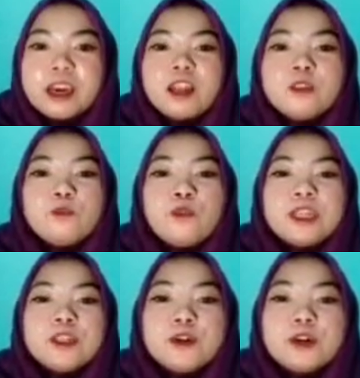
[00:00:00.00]
and
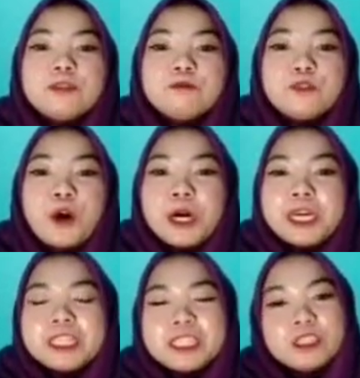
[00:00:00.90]
vendor
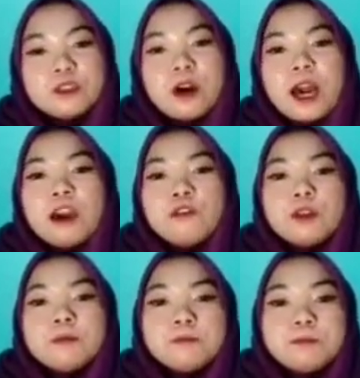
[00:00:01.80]
invoice. So I
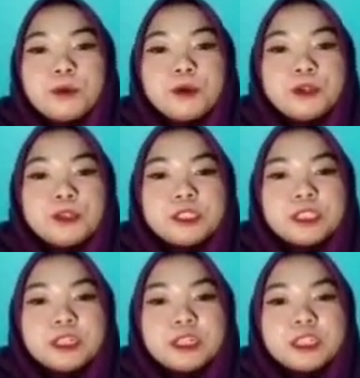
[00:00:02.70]
will put
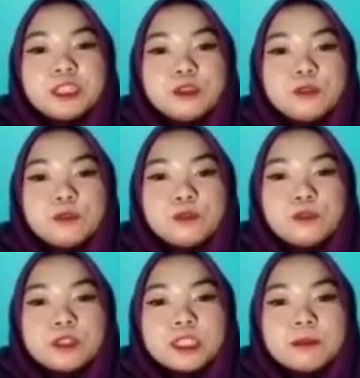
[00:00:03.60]
a
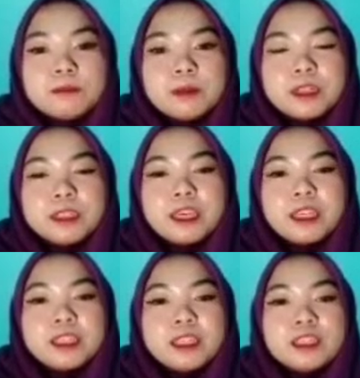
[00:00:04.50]
two symbol
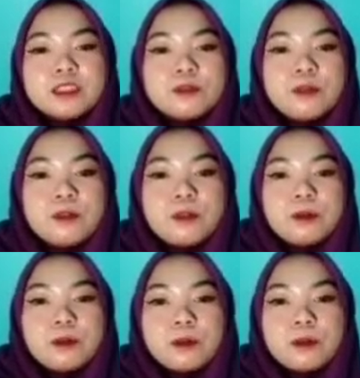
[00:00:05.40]
data
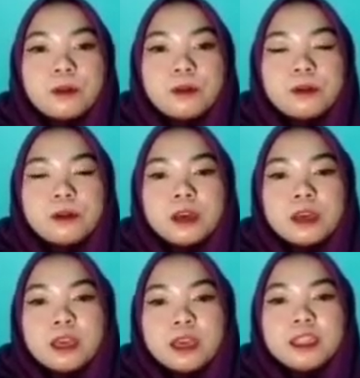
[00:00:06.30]
store
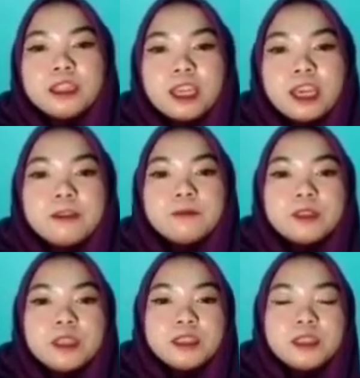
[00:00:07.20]
and name
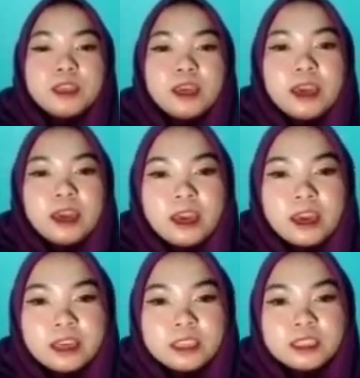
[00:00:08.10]
it
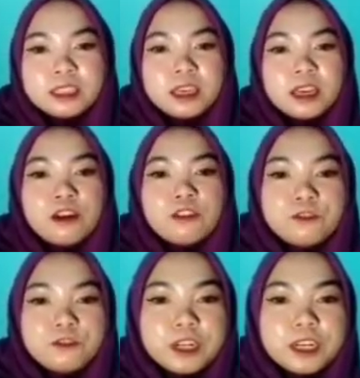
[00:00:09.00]
as
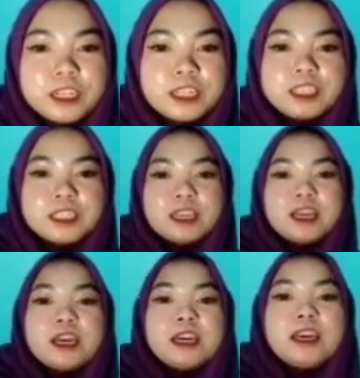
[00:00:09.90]
first
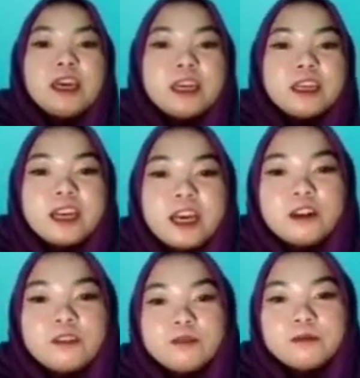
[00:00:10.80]

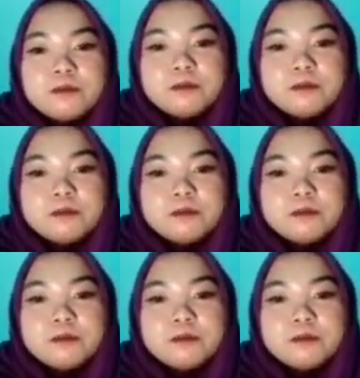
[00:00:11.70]
account